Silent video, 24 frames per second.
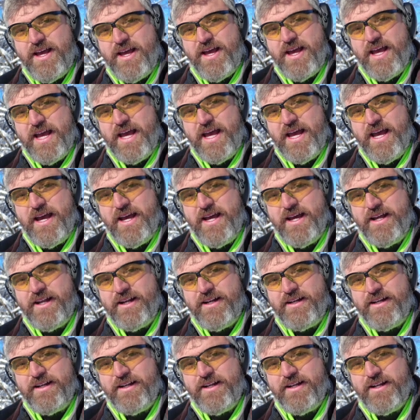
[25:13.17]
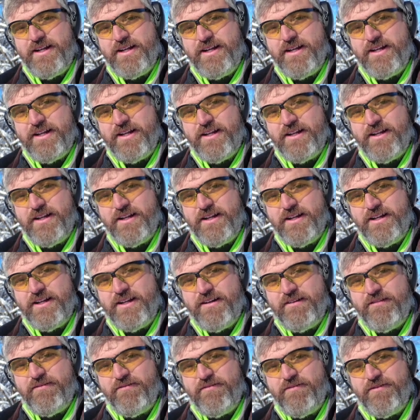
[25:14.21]
and
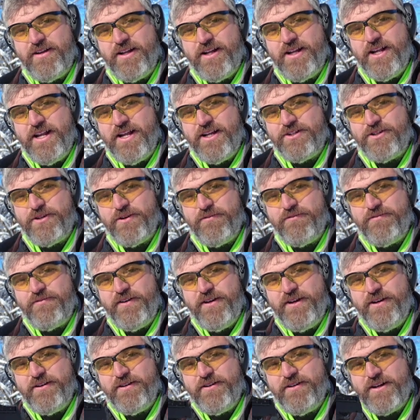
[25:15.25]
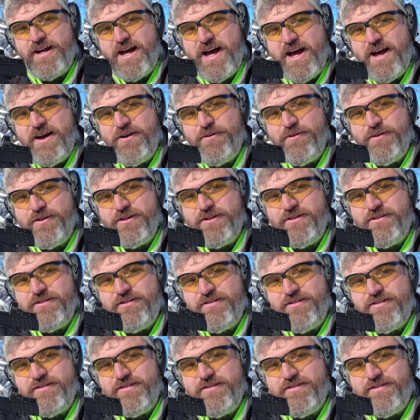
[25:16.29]
initial feel, I would
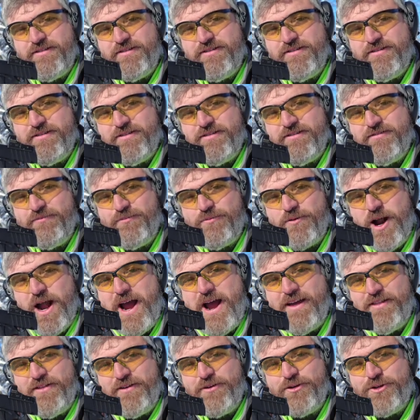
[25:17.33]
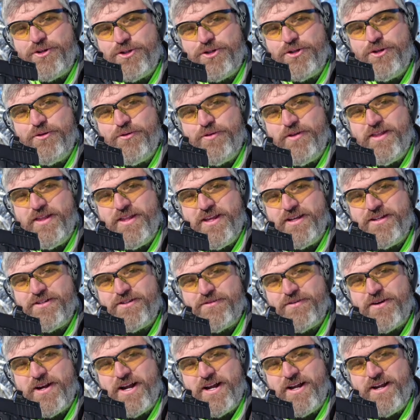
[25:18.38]
rather shoot
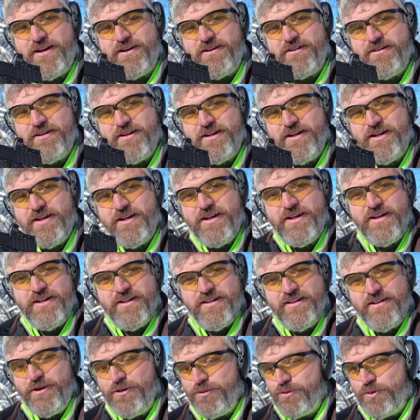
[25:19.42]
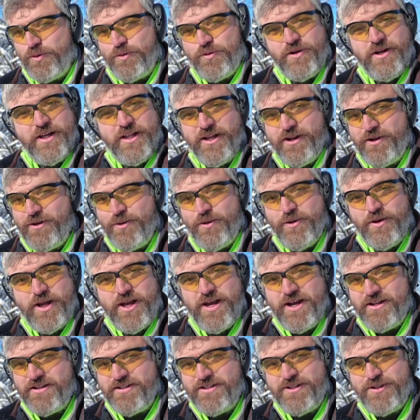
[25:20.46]
this right here. Those were really cool
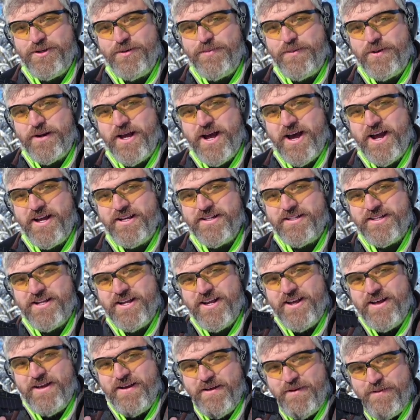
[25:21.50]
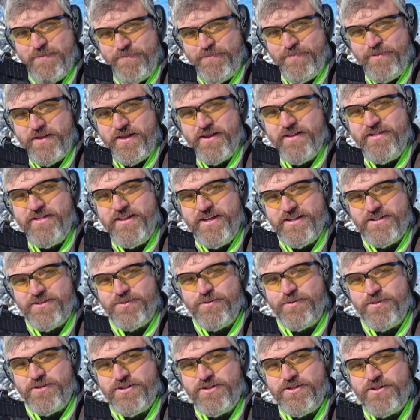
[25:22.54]
guns, super nice. This
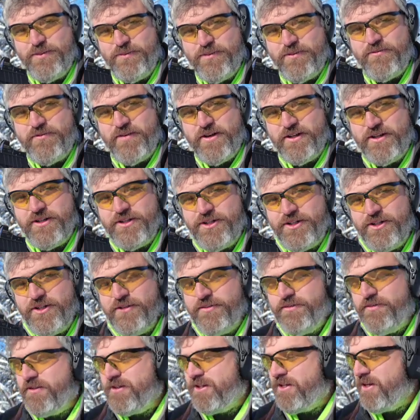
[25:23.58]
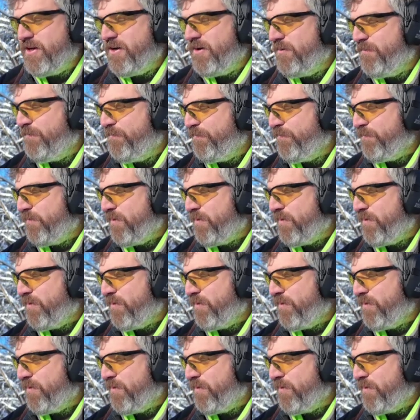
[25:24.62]
one was super fun to shoot, so.